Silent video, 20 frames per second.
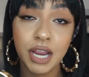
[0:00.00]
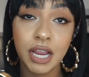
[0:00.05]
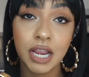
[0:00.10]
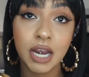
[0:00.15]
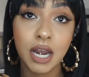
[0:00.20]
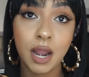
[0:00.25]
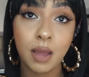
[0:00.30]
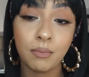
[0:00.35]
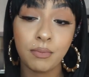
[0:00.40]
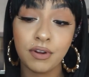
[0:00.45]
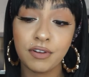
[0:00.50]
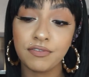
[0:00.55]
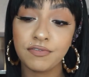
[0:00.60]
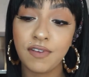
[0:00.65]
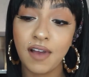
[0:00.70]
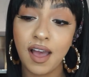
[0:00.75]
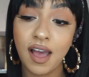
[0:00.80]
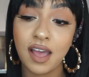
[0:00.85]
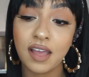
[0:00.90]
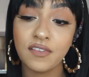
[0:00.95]
in number
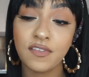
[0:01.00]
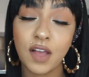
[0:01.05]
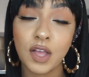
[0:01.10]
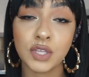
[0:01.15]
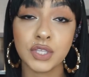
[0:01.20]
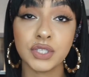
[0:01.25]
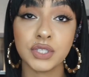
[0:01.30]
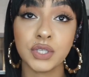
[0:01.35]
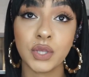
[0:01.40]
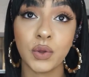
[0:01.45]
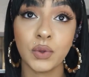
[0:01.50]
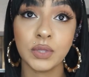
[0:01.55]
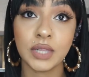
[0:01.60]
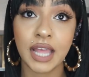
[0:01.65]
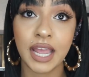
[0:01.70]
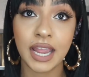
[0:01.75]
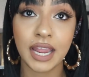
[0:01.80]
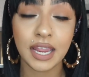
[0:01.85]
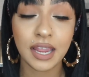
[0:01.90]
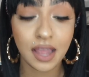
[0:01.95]
5,
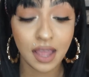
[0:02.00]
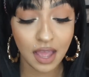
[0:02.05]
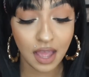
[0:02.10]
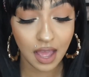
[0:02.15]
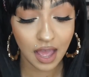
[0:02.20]
Soleil.